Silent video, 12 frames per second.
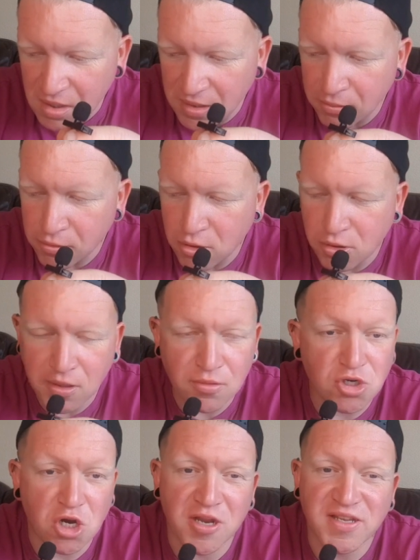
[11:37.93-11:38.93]
And they were calling him
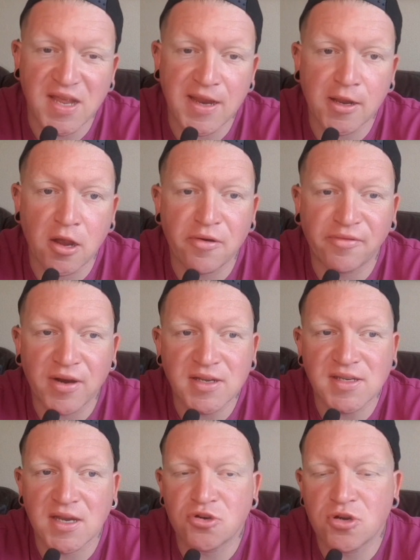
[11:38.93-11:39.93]
Johnny Takeover,
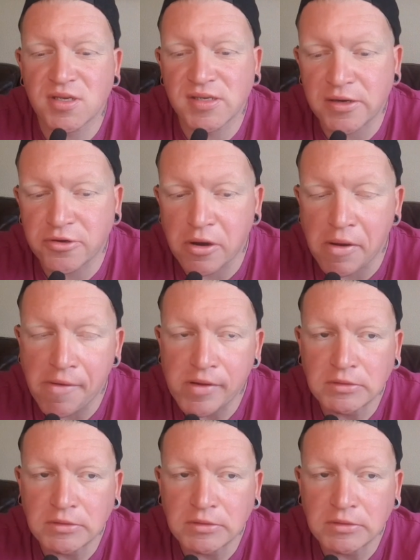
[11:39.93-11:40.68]
etc., etc.